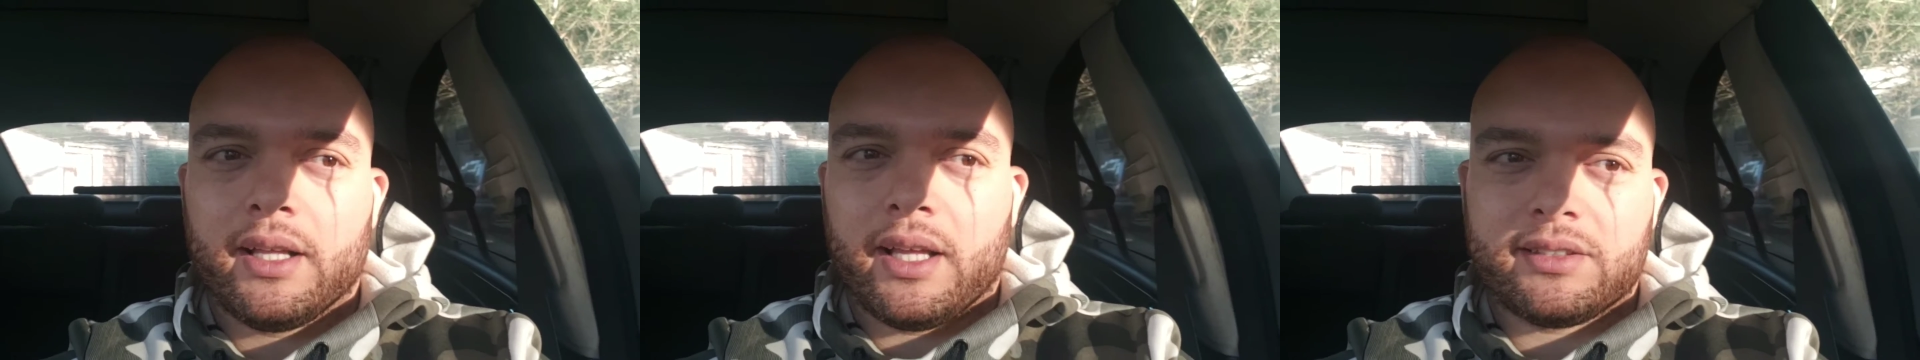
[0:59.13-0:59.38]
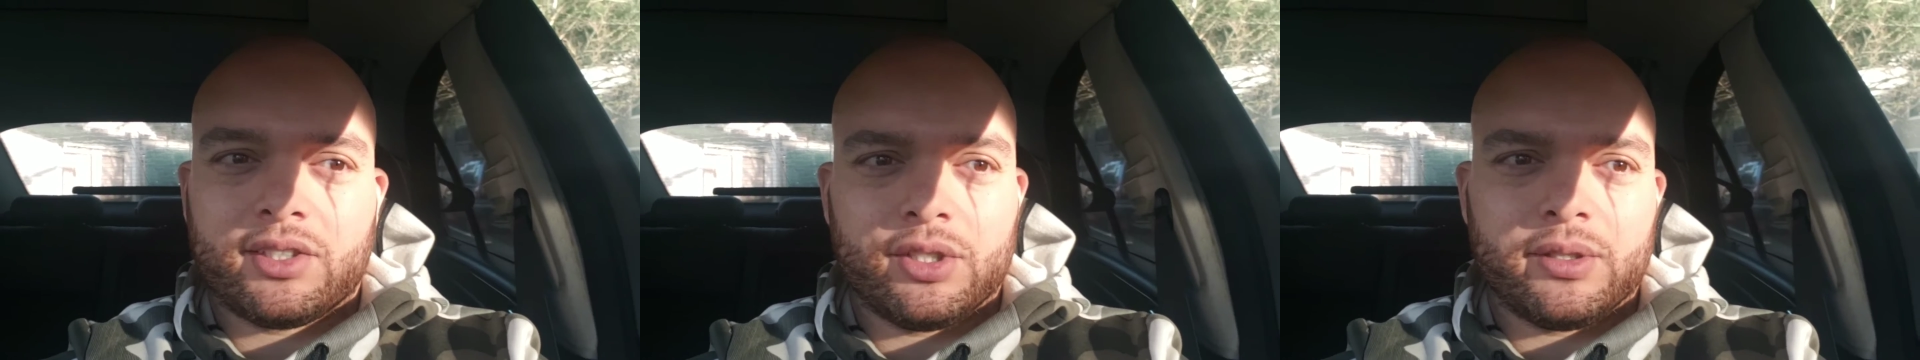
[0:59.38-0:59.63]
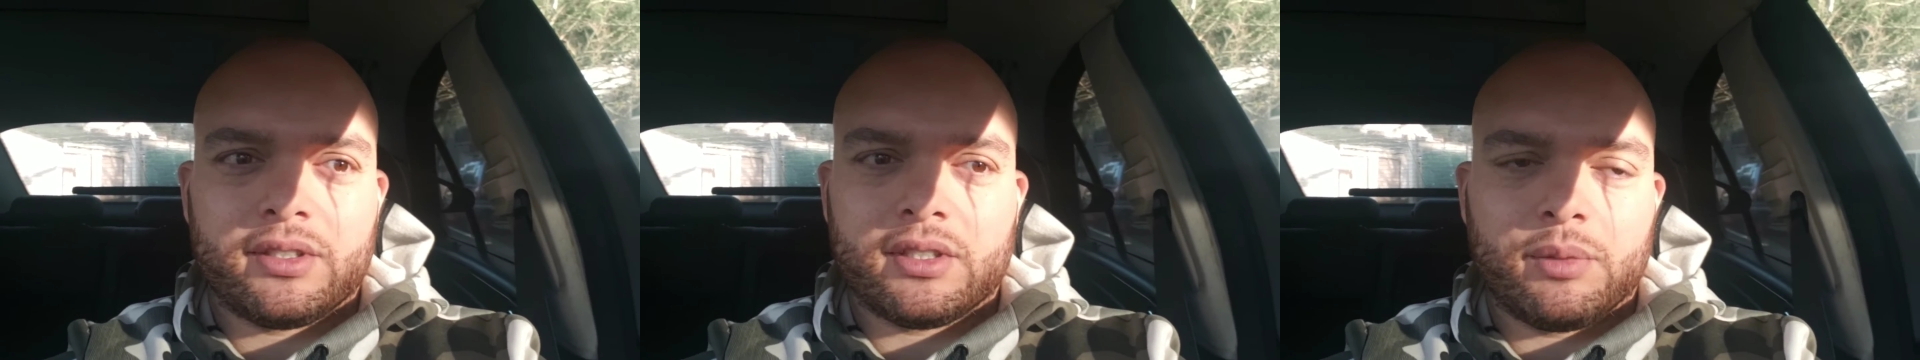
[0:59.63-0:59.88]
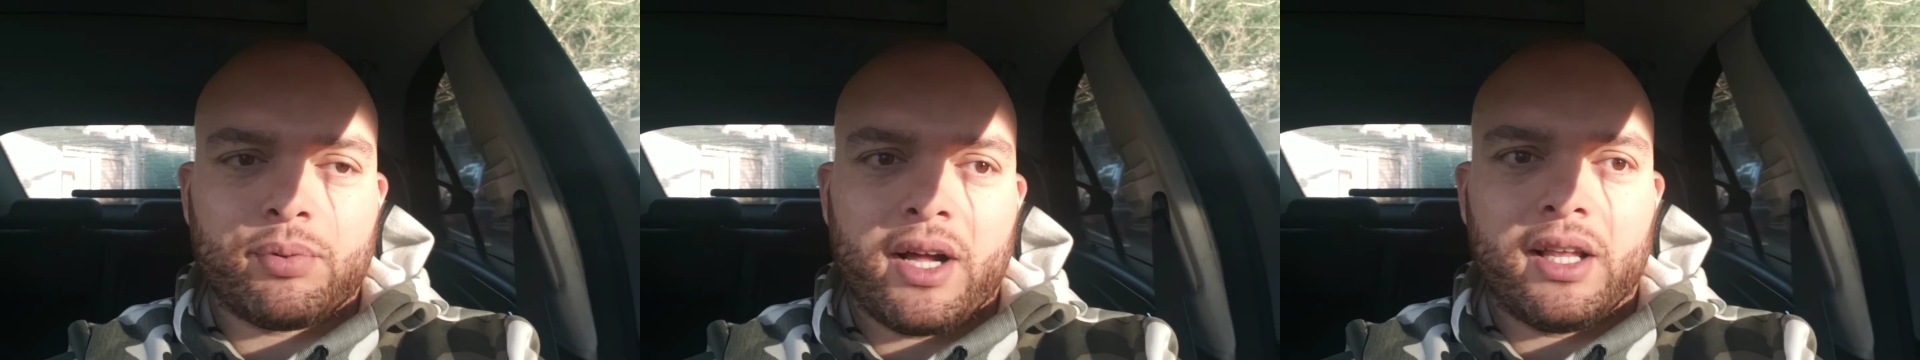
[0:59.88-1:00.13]
seriously,
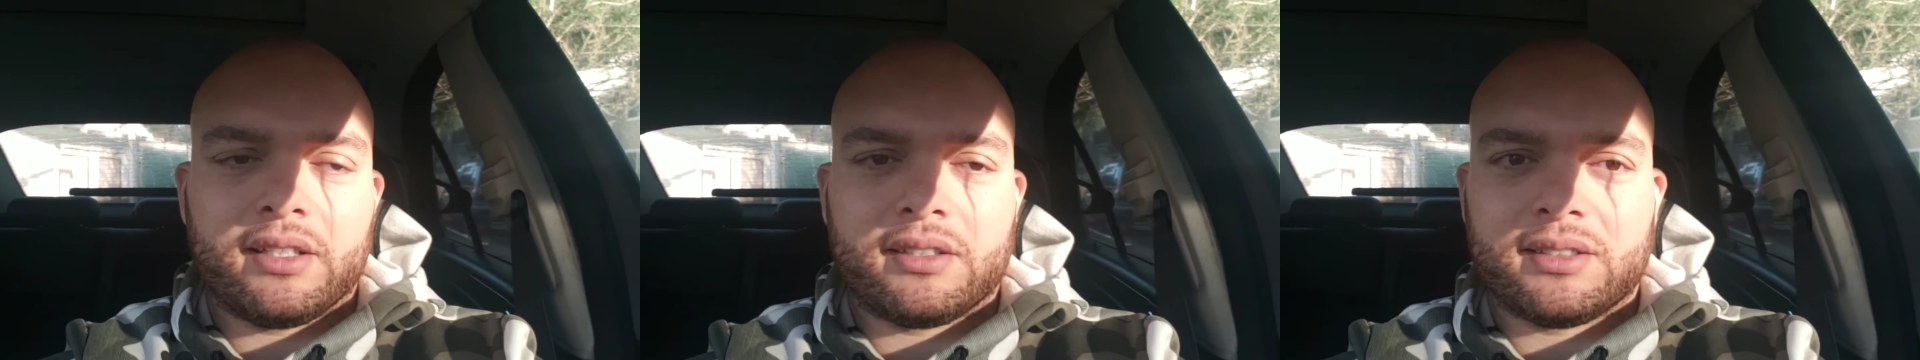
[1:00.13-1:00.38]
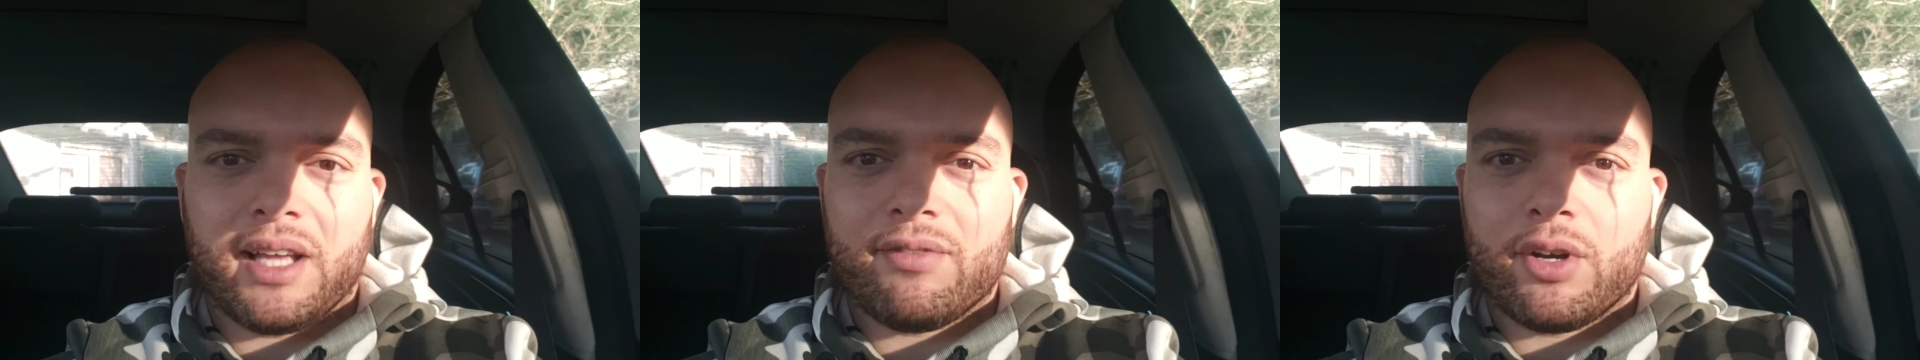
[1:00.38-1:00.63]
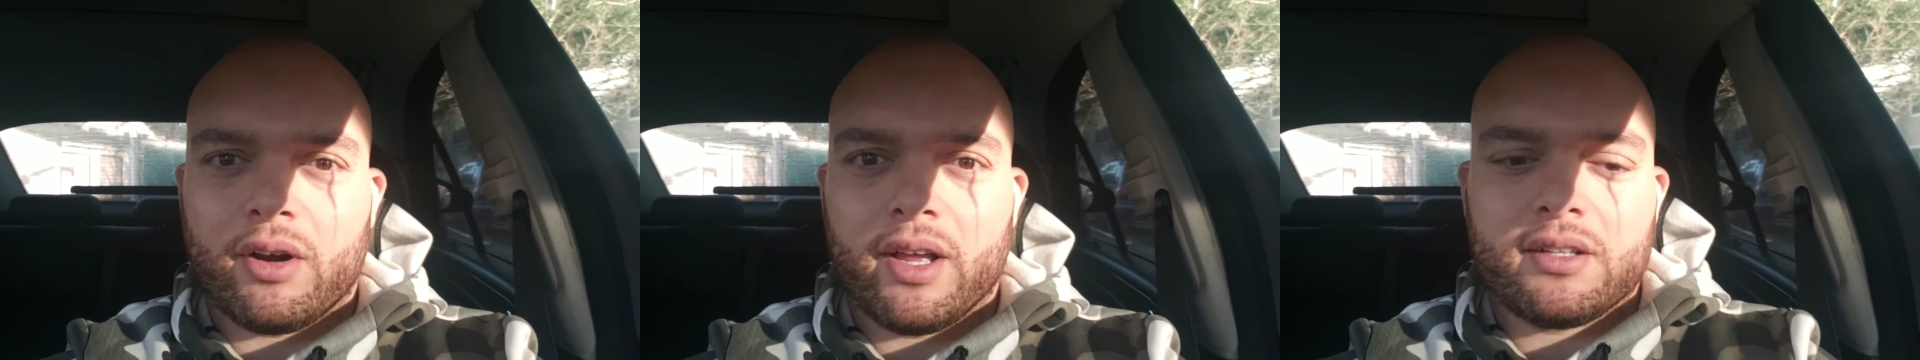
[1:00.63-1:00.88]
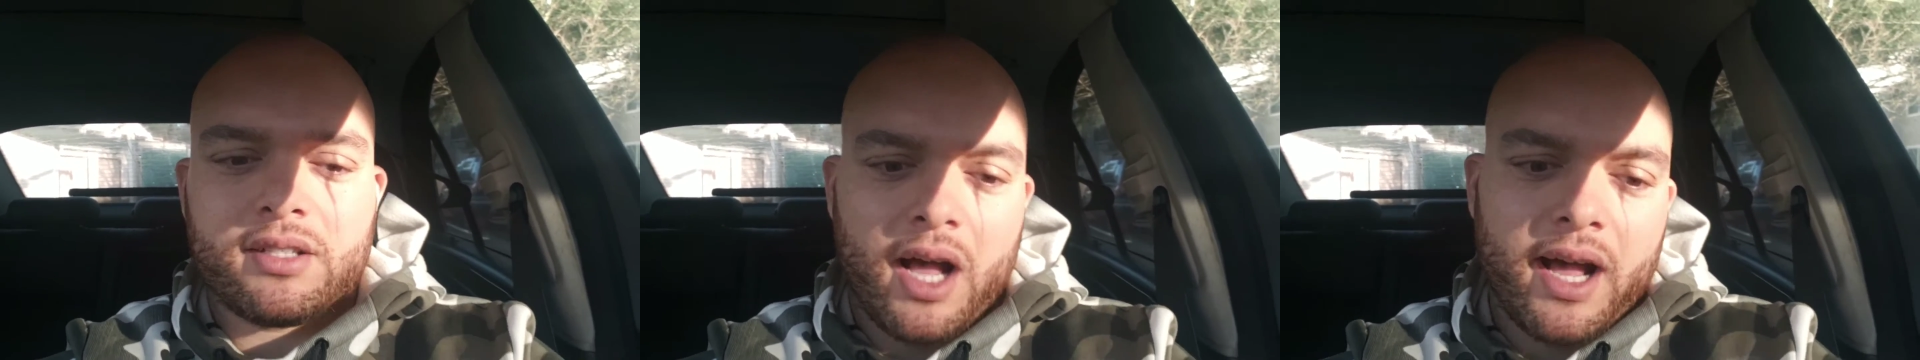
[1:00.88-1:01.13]
probably like 7 or 8
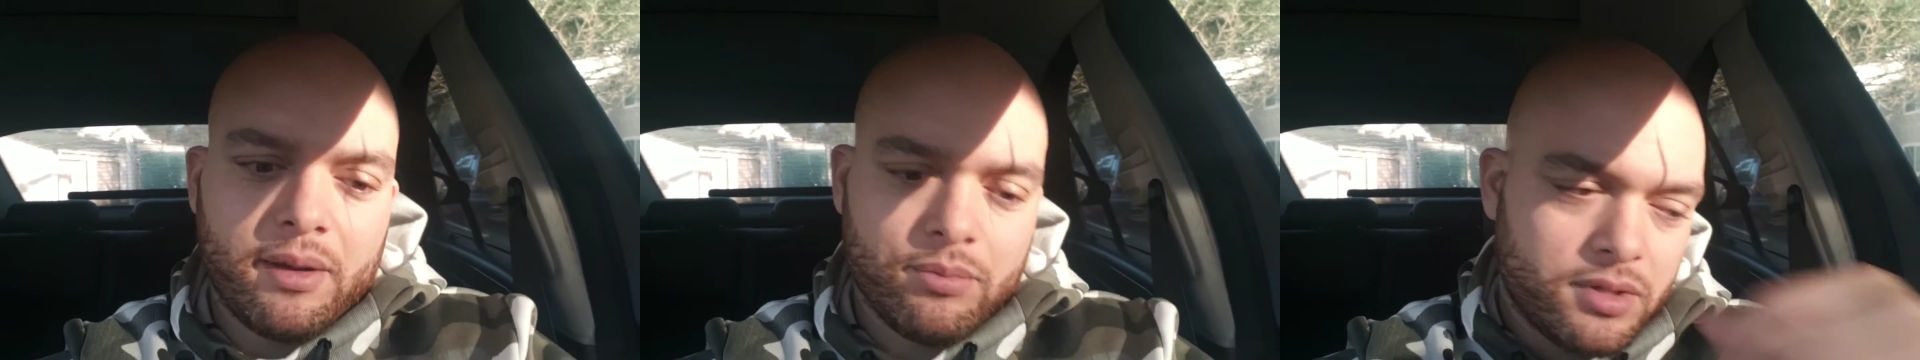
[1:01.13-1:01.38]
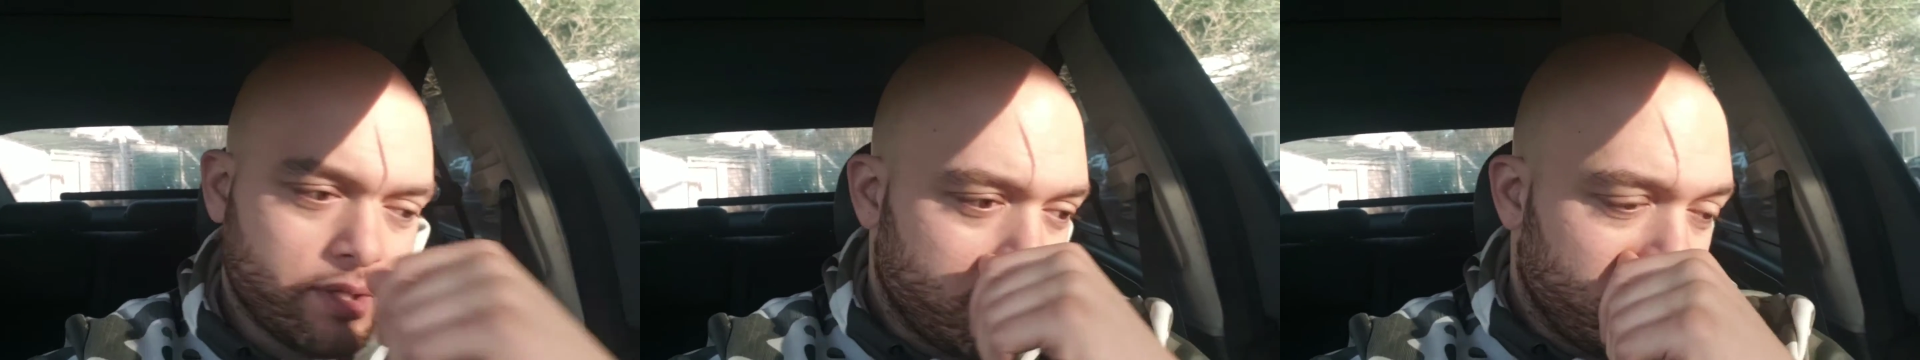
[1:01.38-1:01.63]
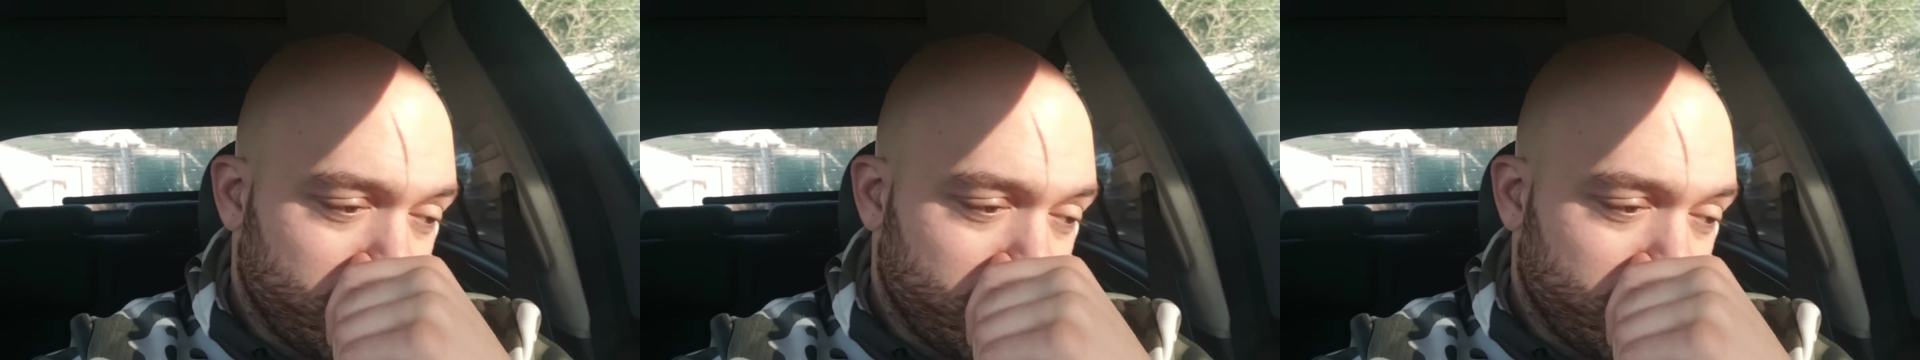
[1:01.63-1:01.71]
times.